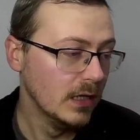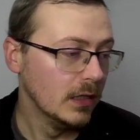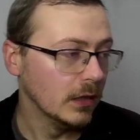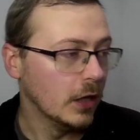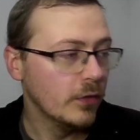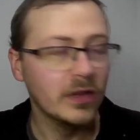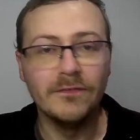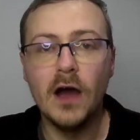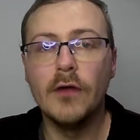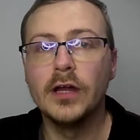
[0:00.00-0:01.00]
Los
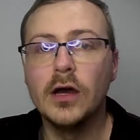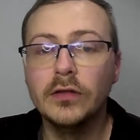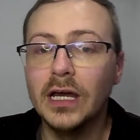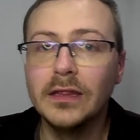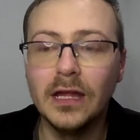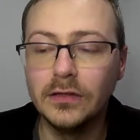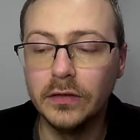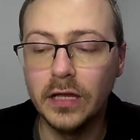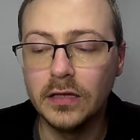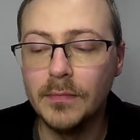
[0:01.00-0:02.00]
Lotharios and Santos
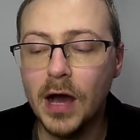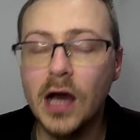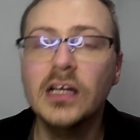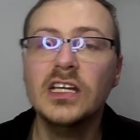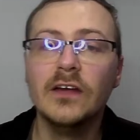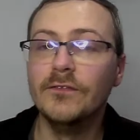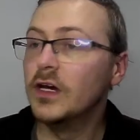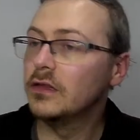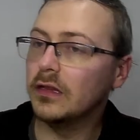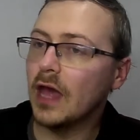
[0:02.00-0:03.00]
Escobar
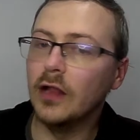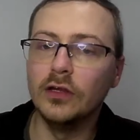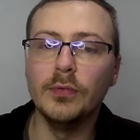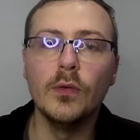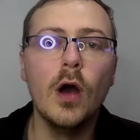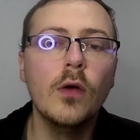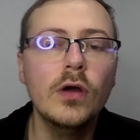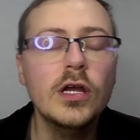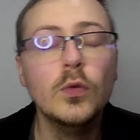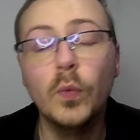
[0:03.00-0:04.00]
versus LWO
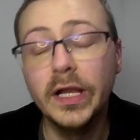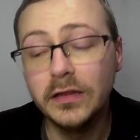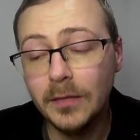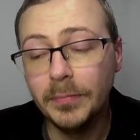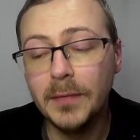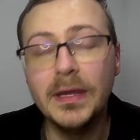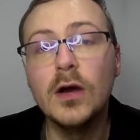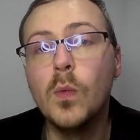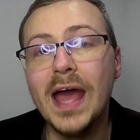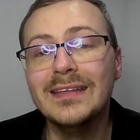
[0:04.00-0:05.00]
will simply be a
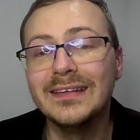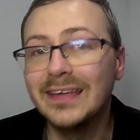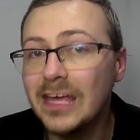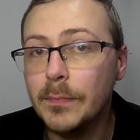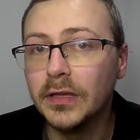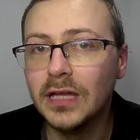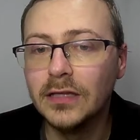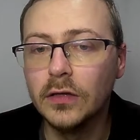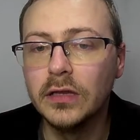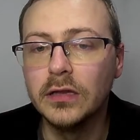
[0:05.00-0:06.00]
way to keep
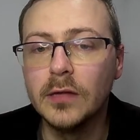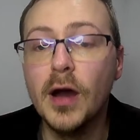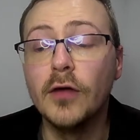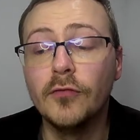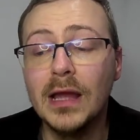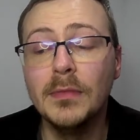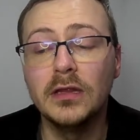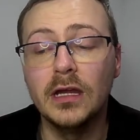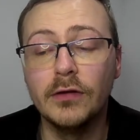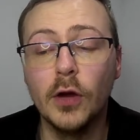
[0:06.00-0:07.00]
Santos Escobar and Rey
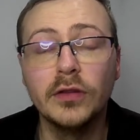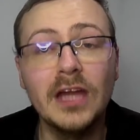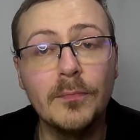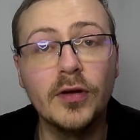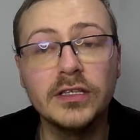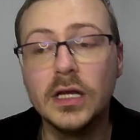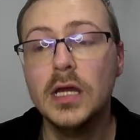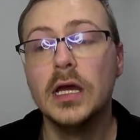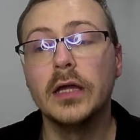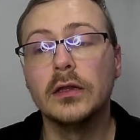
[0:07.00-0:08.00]
Mysterio separate
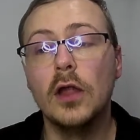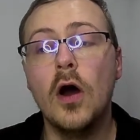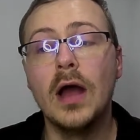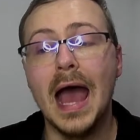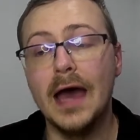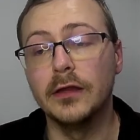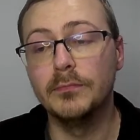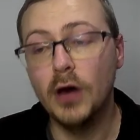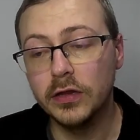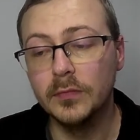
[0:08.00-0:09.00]
as long as
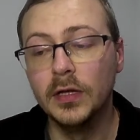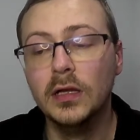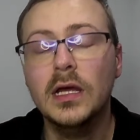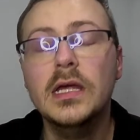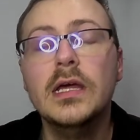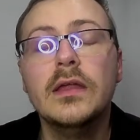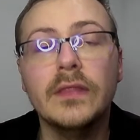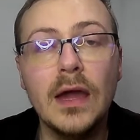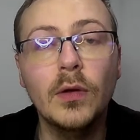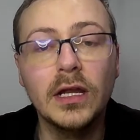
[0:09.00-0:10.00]
possible. They
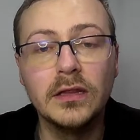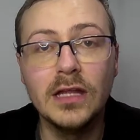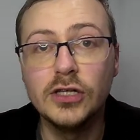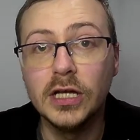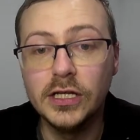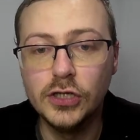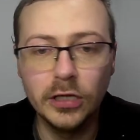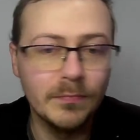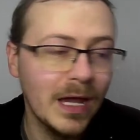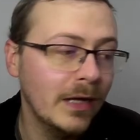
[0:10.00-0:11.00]
will essentially just
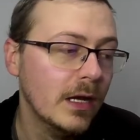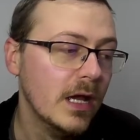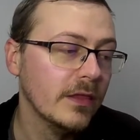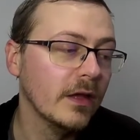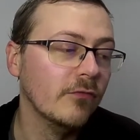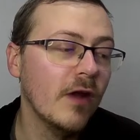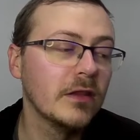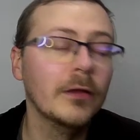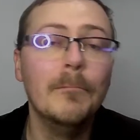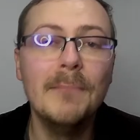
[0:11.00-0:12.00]
mean that
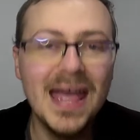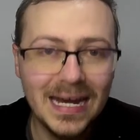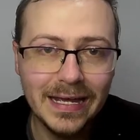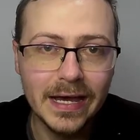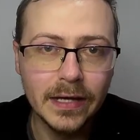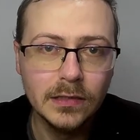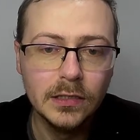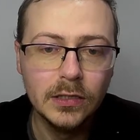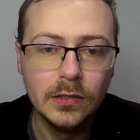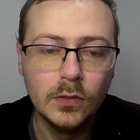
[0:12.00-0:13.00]
WrestleMania
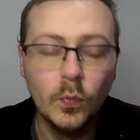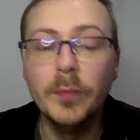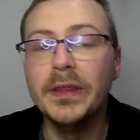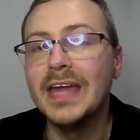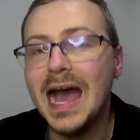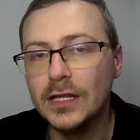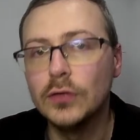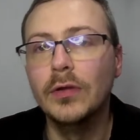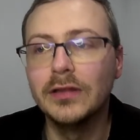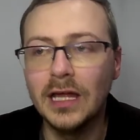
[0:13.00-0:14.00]
will be the actual
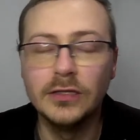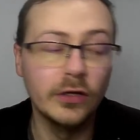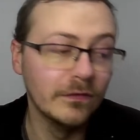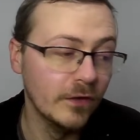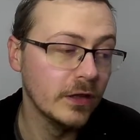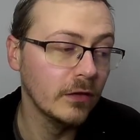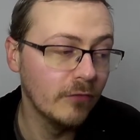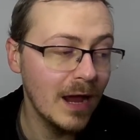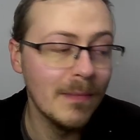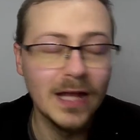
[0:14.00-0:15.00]
Santos versus Rey
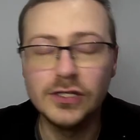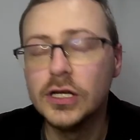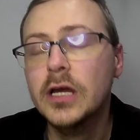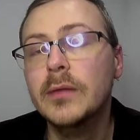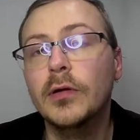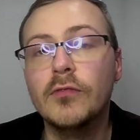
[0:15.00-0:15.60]
match, but